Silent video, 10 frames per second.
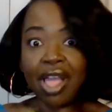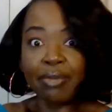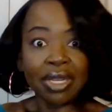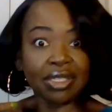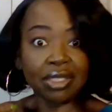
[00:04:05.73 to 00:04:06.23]

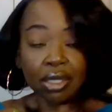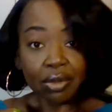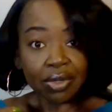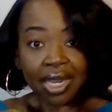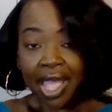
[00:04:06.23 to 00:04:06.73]
I'm an
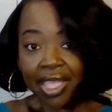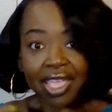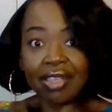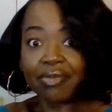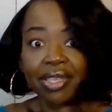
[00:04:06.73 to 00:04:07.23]
adult and I
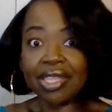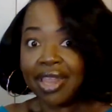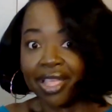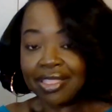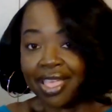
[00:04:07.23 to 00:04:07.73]
can't read
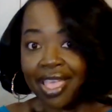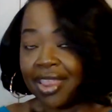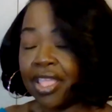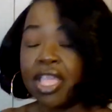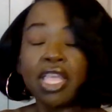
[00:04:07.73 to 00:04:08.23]
like
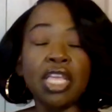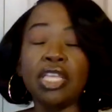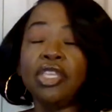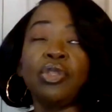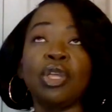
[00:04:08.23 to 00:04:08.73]
that,
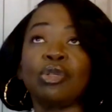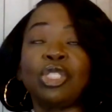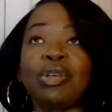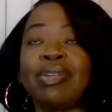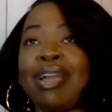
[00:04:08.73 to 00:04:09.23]

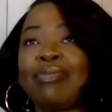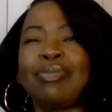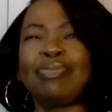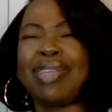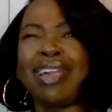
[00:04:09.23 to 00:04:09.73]
so, and I
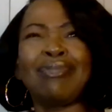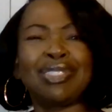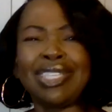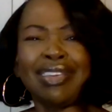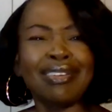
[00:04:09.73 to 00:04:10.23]

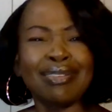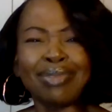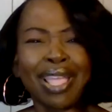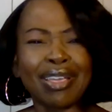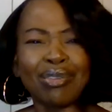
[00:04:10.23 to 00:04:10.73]
would tell her, I'm
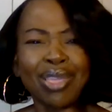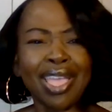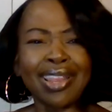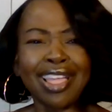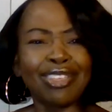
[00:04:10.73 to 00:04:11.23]
like,
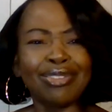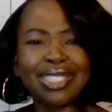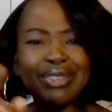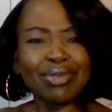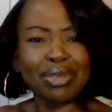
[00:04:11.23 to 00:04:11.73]
okay, now you
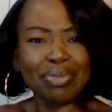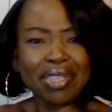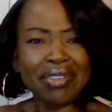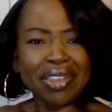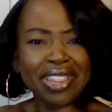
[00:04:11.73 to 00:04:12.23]
see where the
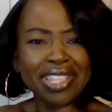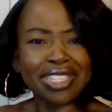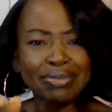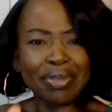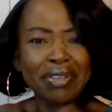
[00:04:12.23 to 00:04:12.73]
period
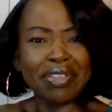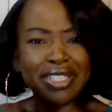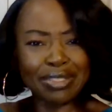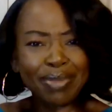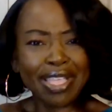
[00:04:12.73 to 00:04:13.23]
is,
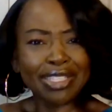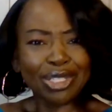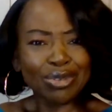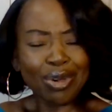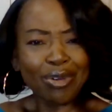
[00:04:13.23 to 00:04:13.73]
period, space,
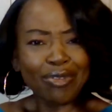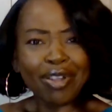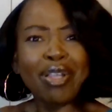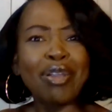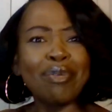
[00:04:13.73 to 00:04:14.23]
2
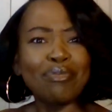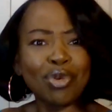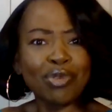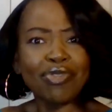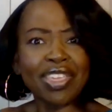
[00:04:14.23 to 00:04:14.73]
over,
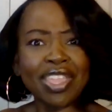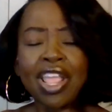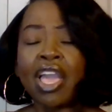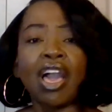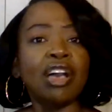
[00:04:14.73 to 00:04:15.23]
move it.
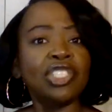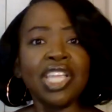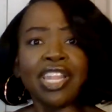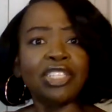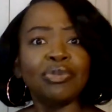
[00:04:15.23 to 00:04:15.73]
All she
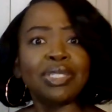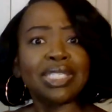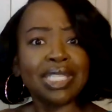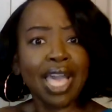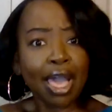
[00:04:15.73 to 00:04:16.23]
had to do was
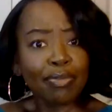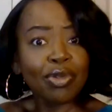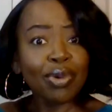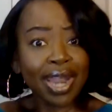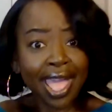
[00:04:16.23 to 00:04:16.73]
just copy
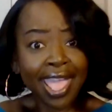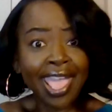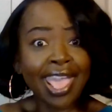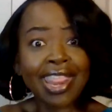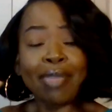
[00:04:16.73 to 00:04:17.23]
what I
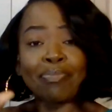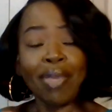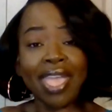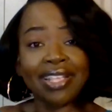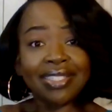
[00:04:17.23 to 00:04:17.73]
had and
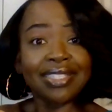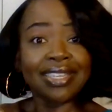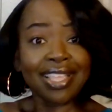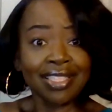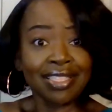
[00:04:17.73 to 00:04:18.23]
paste
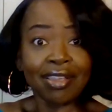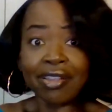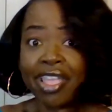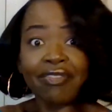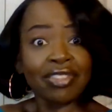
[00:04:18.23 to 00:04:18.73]
it in there.
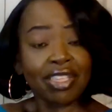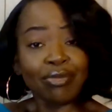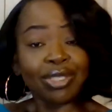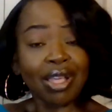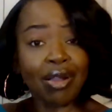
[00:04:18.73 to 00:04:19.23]
Everything
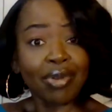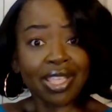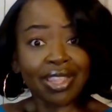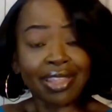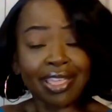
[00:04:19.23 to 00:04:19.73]
was
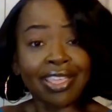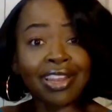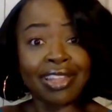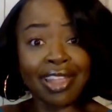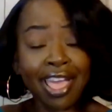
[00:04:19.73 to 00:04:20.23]
already in
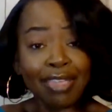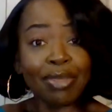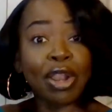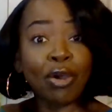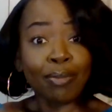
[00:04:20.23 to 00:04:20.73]

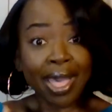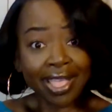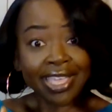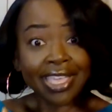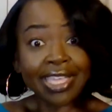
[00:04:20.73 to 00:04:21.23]
alignment on my
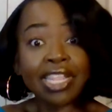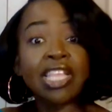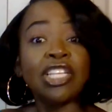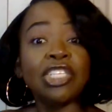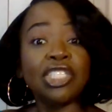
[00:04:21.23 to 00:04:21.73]
end.
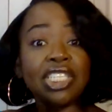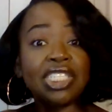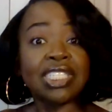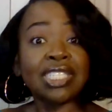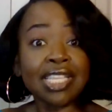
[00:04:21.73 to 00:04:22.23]
She
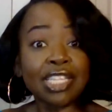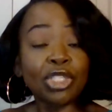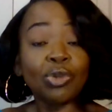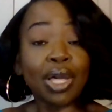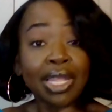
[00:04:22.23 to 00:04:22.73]
just needed
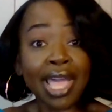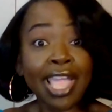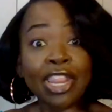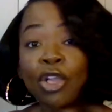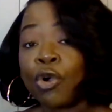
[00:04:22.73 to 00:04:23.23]
to
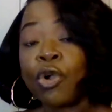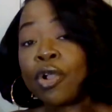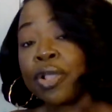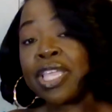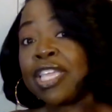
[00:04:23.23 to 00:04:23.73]
align it on
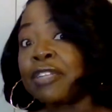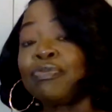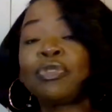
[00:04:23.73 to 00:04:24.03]
her end.